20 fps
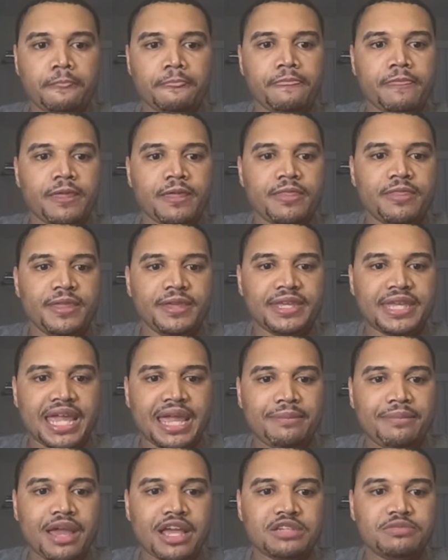The game
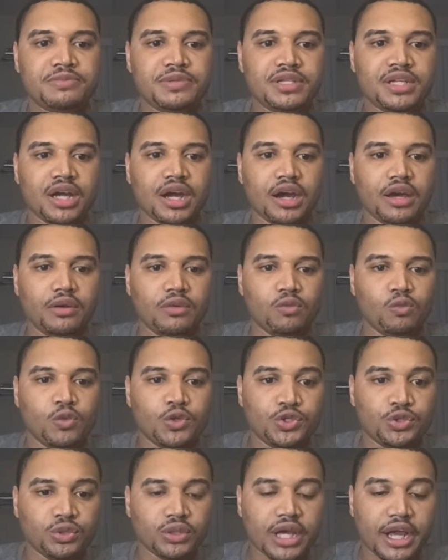has begun. Would
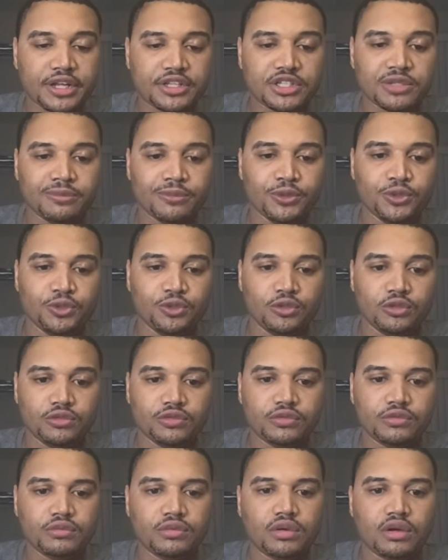you like to move?
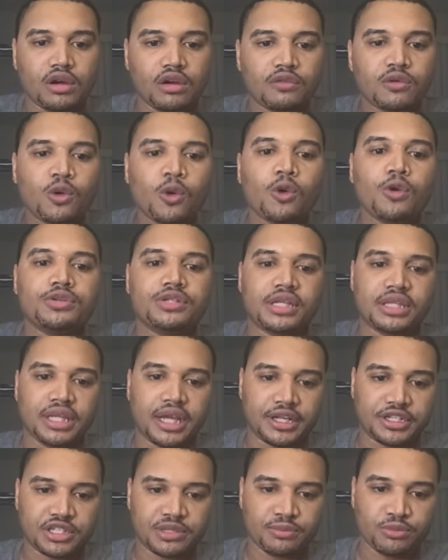Of course I'd like
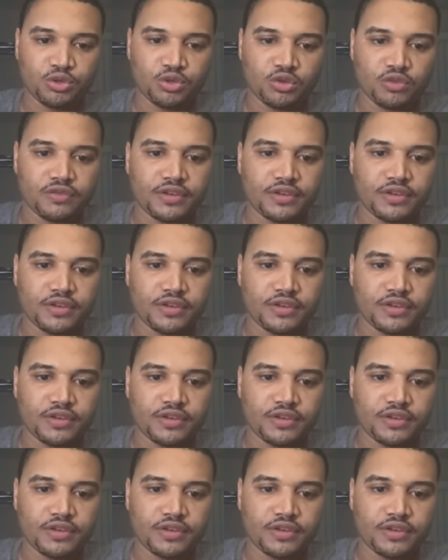to move, as